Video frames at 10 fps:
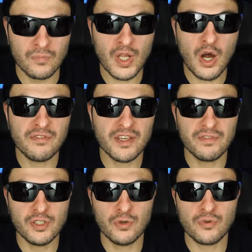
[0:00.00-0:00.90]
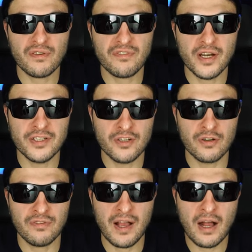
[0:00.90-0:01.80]
Now I've given you a rough idea
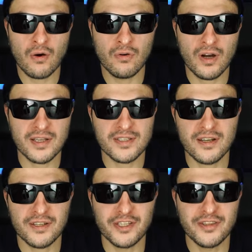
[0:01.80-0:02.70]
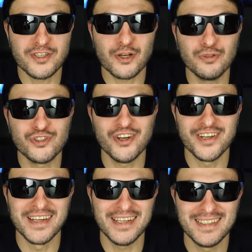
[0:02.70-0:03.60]
of how I started this whole
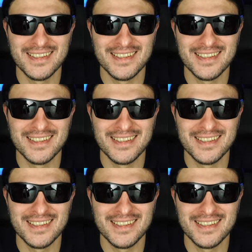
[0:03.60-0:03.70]
journey.